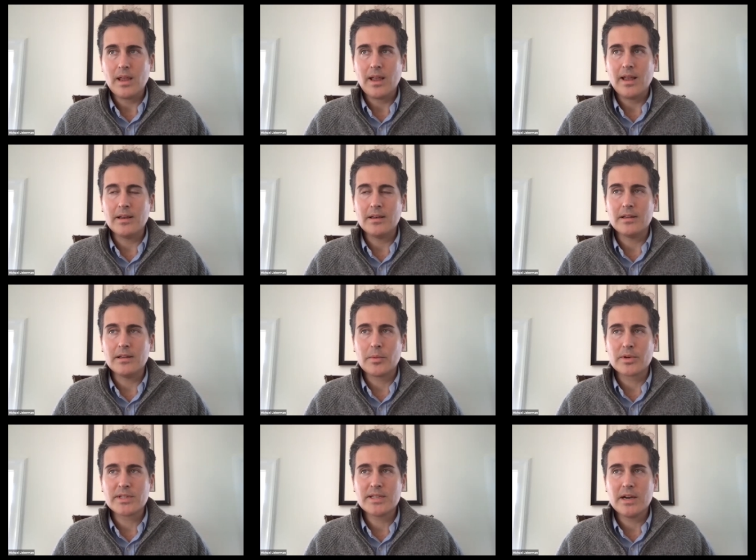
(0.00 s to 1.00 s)
And they
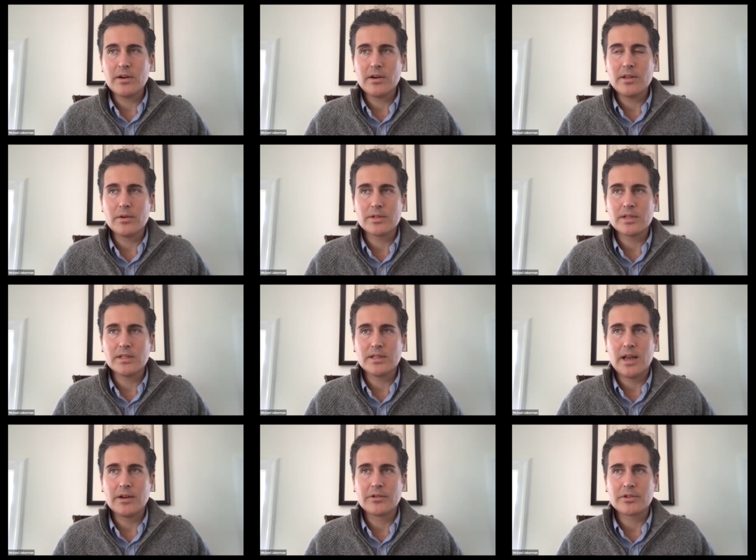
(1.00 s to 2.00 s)
were selling those
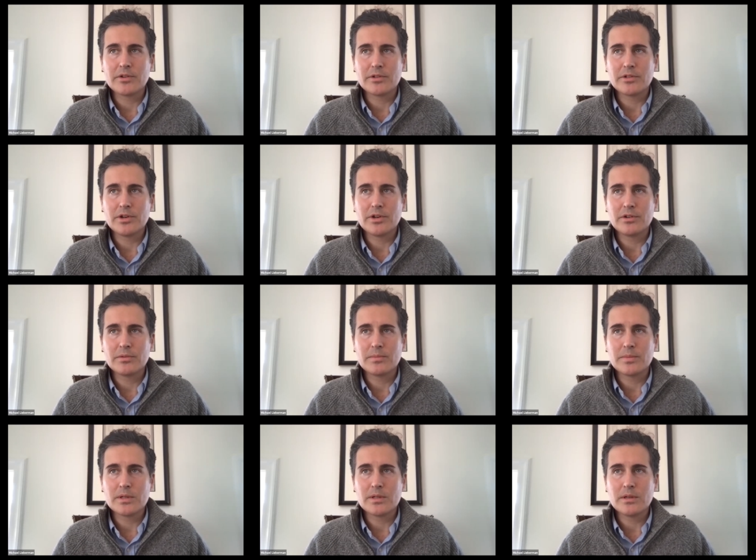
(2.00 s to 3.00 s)
containers on
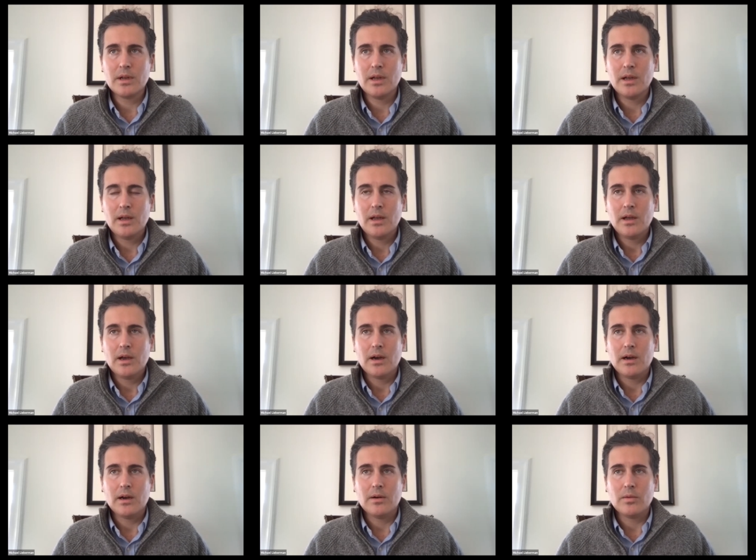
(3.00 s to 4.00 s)
terms
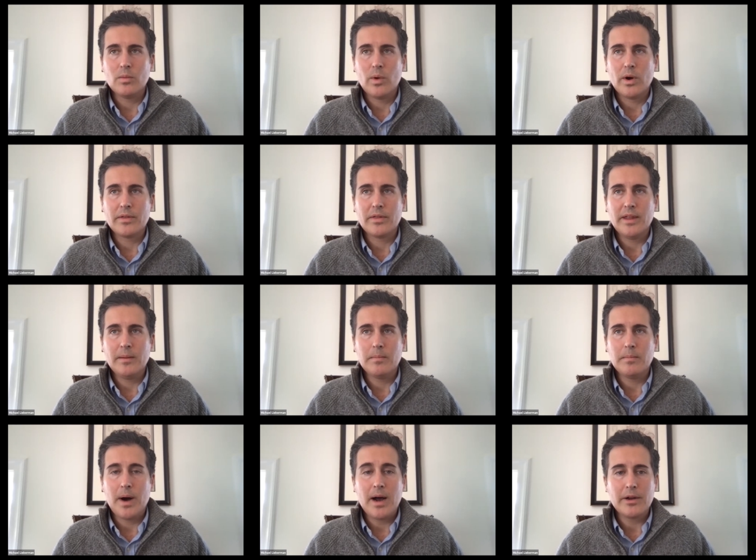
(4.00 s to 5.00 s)
where the
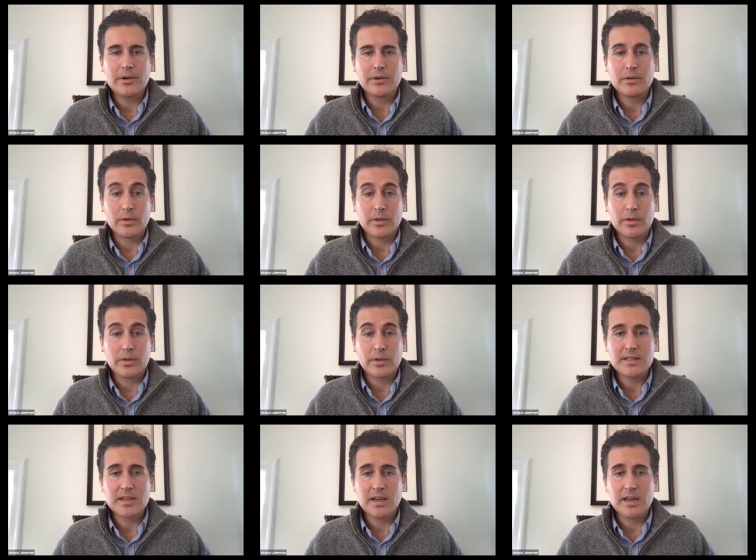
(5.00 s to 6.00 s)
buyer or the
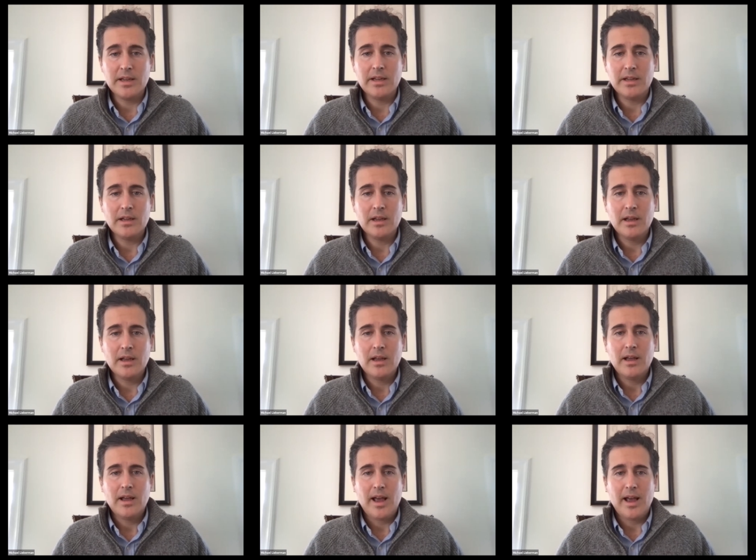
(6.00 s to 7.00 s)
consignee
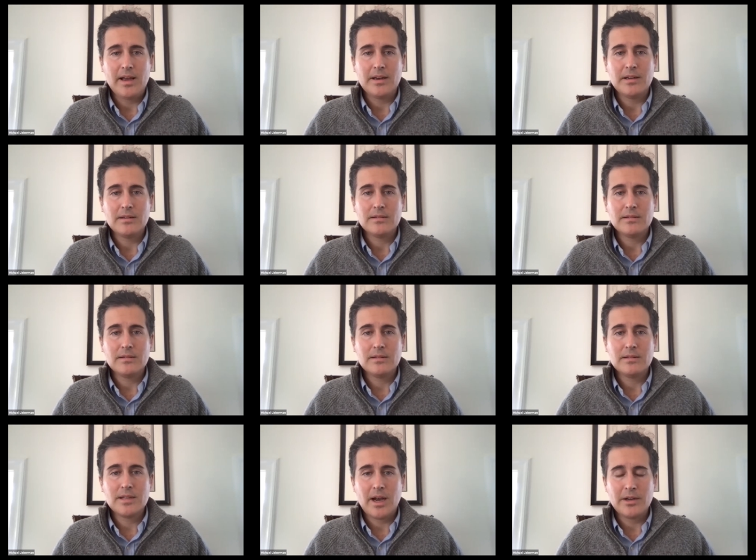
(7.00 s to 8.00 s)
had
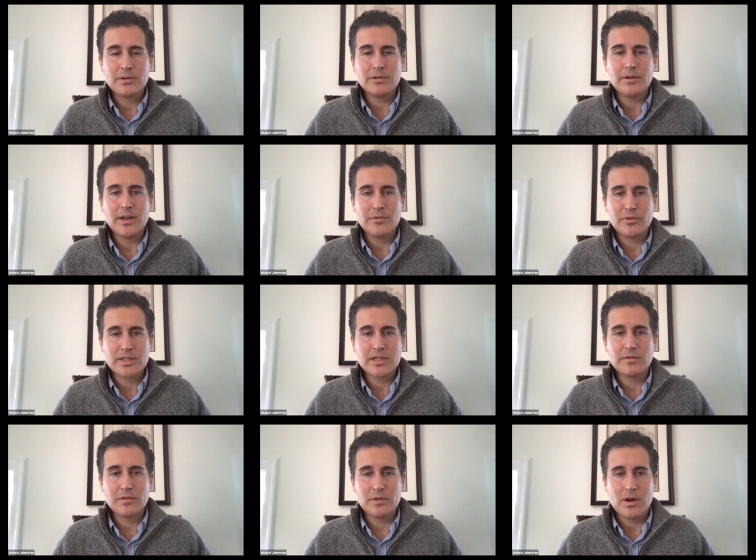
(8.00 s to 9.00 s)
title and risk
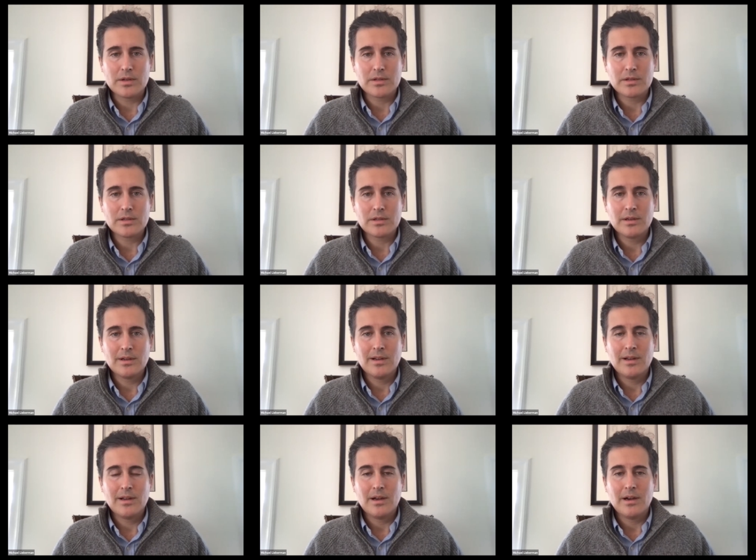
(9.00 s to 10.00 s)
of loss
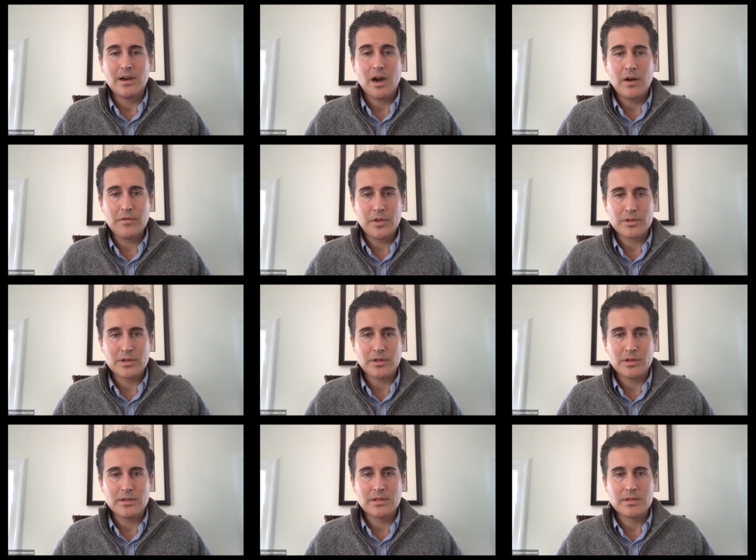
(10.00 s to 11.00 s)
of those
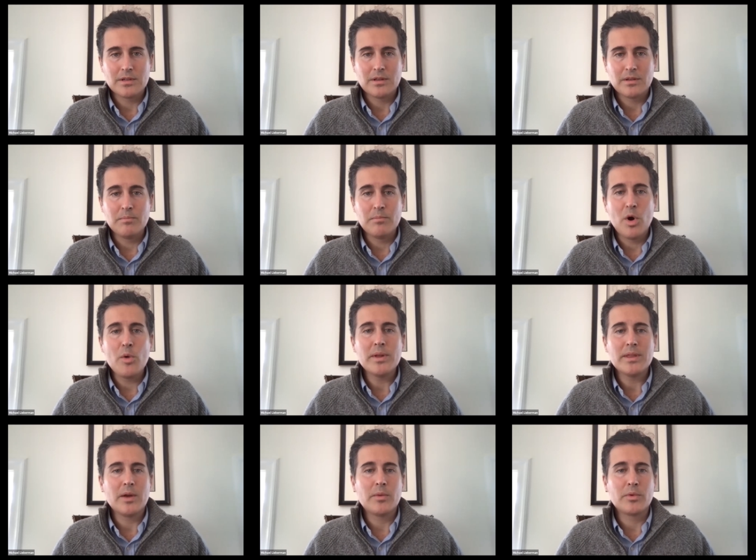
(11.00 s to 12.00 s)
goods the
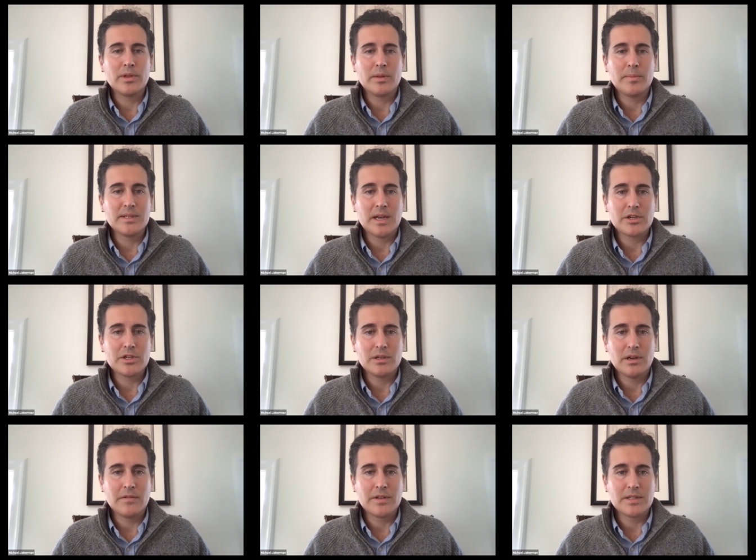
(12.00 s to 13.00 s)
moment they were in the
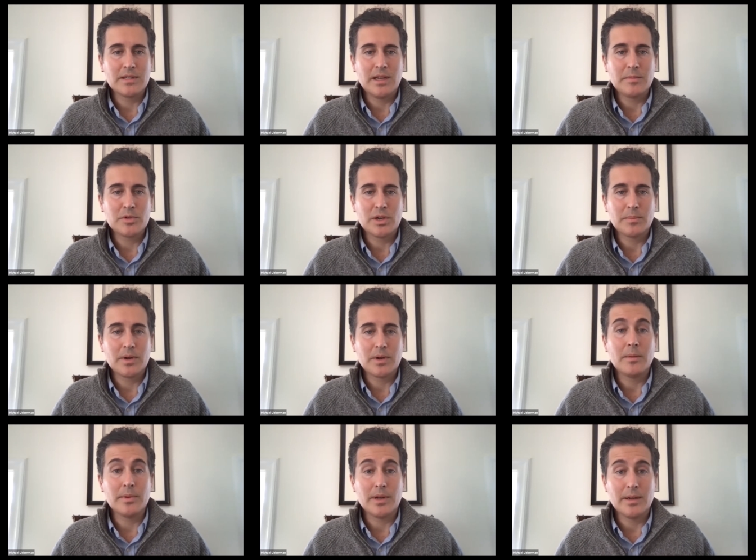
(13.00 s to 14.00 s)
possession of the steamship
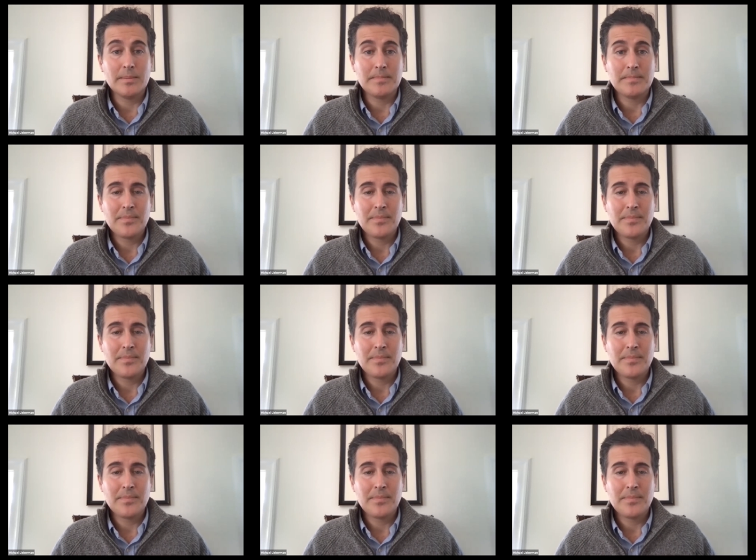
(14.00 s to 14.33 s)
company.